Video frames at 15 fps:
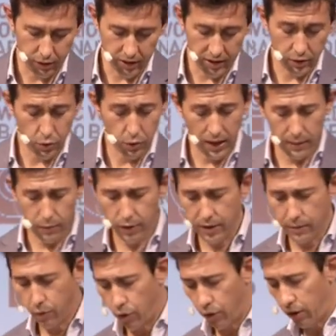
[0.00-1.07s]
And to elaborate
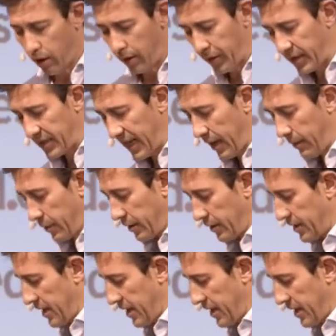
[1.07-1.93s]
more on these elements,